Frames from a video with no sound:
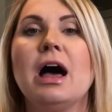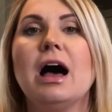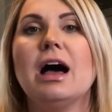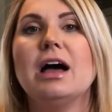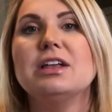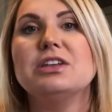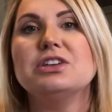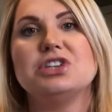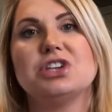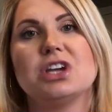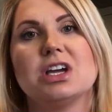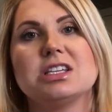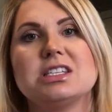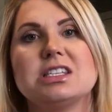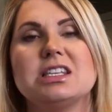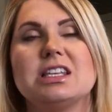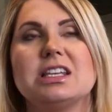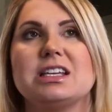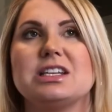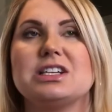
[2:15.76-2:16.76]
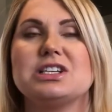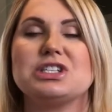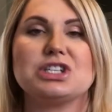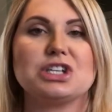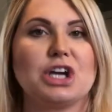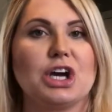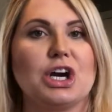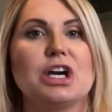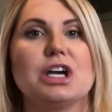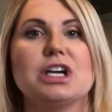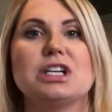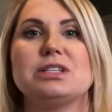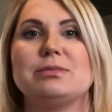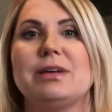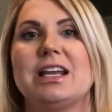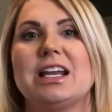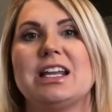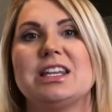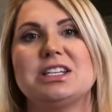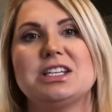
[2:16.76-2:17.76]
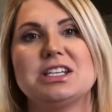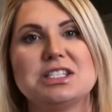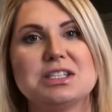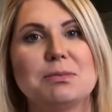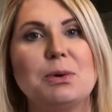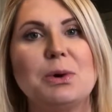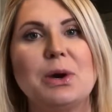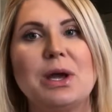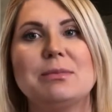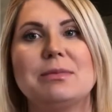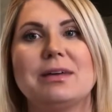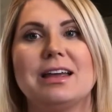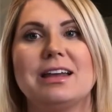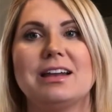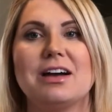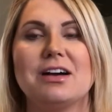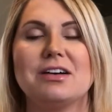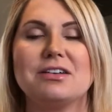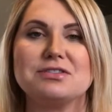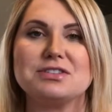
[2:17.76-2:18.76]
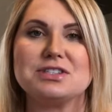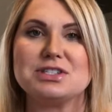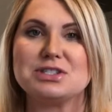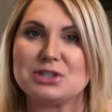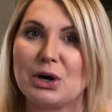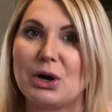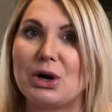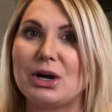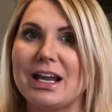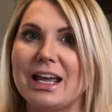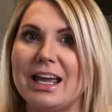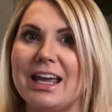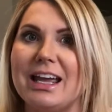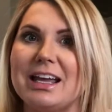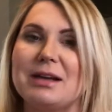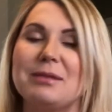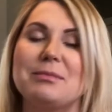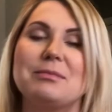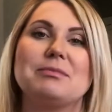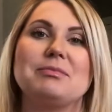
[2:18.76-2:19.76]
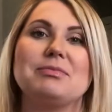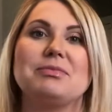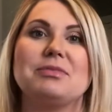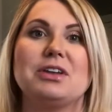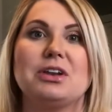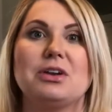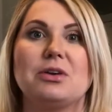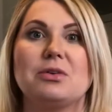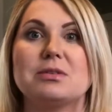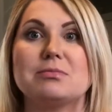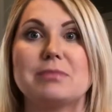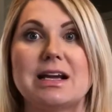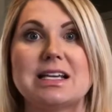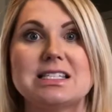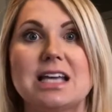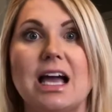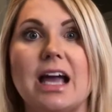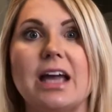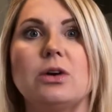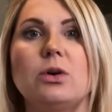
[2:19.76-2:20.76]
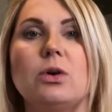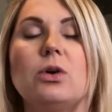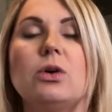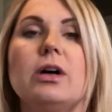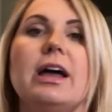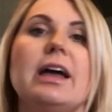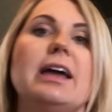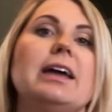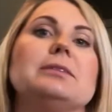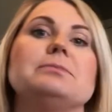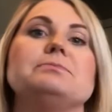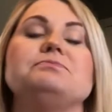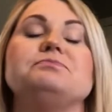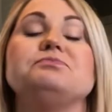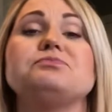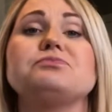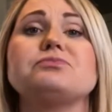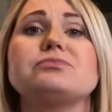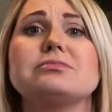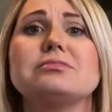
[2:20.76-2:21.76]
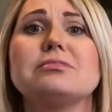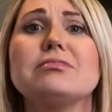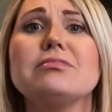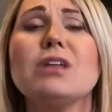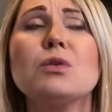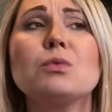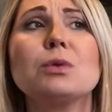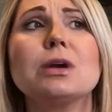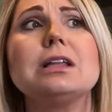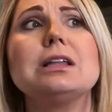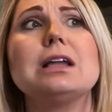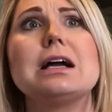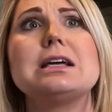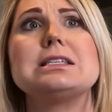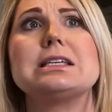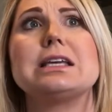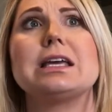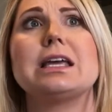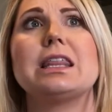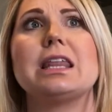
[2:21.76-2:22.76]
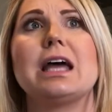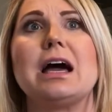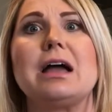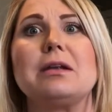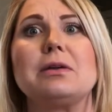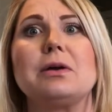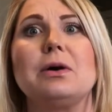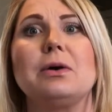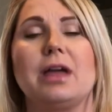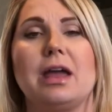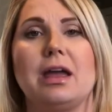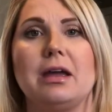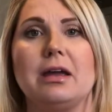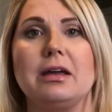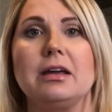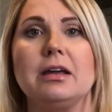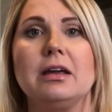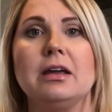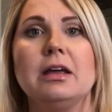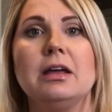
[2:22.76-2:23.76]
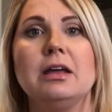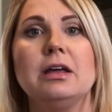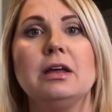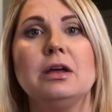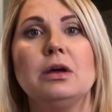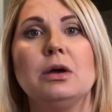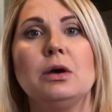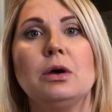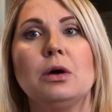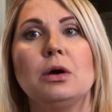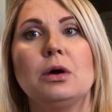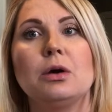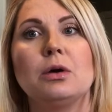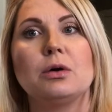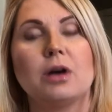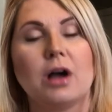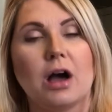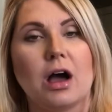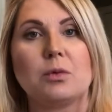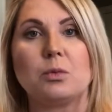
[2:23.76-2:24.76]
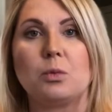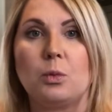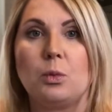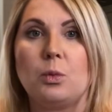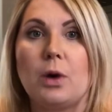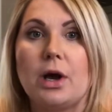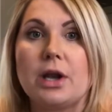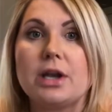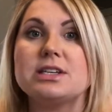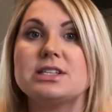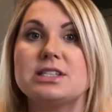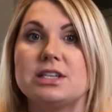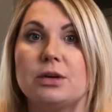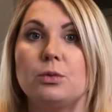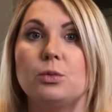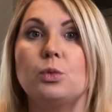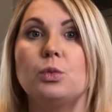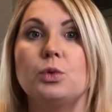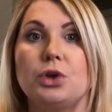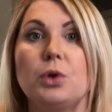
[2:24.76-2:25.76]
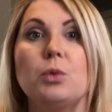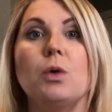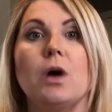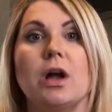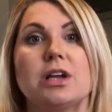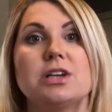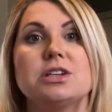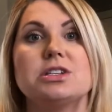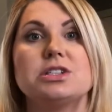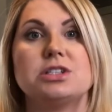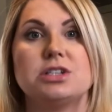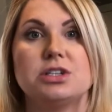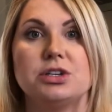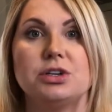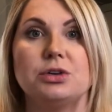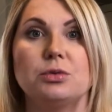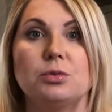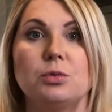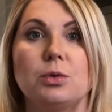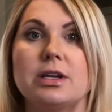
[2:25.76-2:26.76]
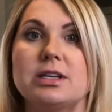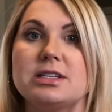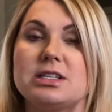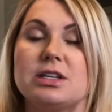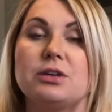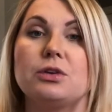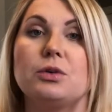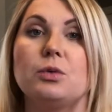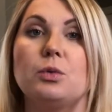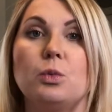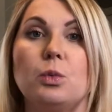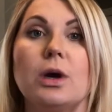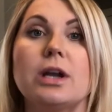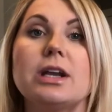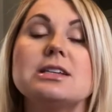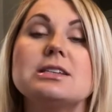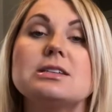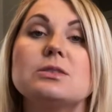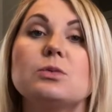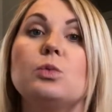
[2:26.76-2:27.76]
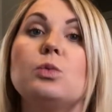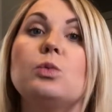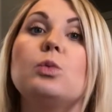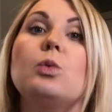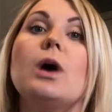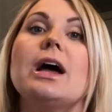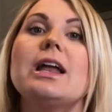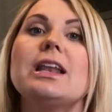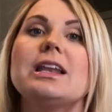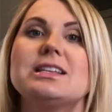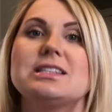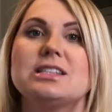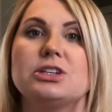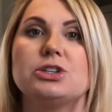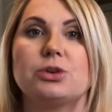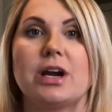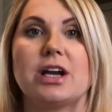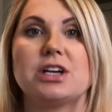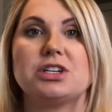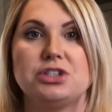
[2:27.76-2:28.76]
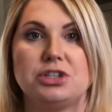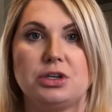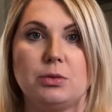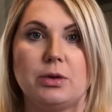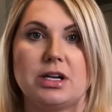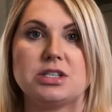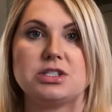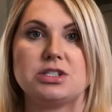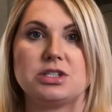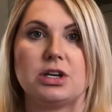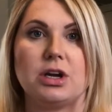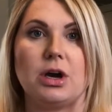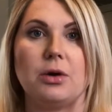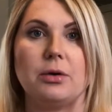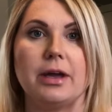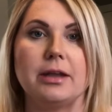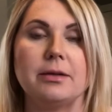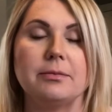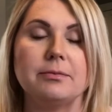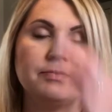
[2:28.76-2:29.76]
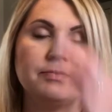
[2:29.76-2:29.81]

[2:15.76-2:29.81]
just the discouragement and the disappointment of starting, my cycle, and realizing that, okay, God, what is it you want us to do? What is the direction you want us to go in?